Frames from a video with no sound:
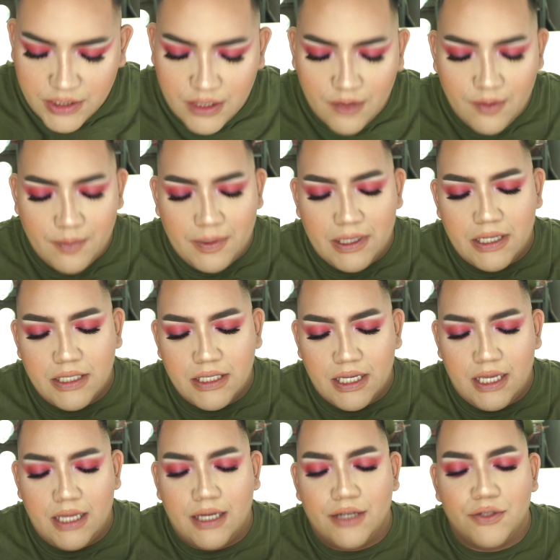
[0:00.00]
So I'm going to
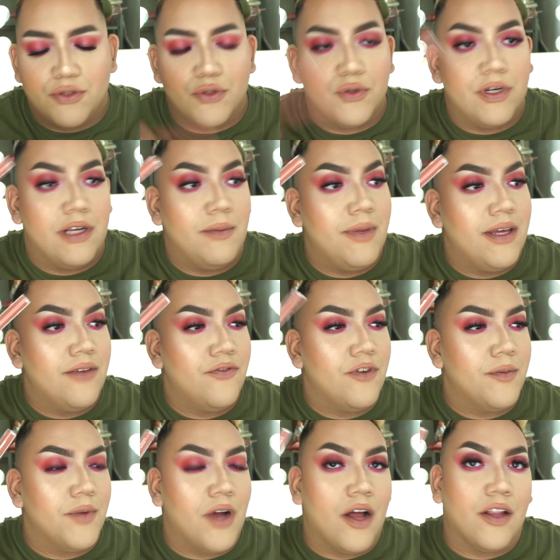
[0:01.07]
take Dreamy
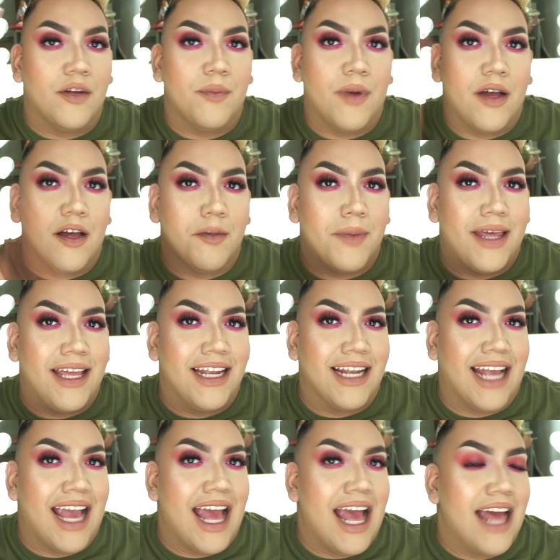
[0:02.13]
from ColourPop and
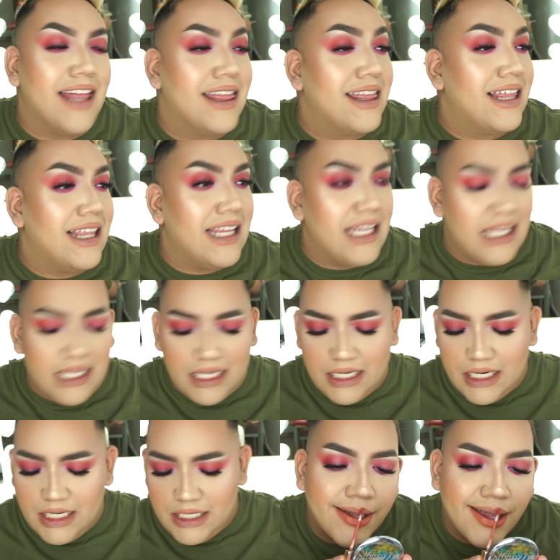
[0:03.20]
Kathleen.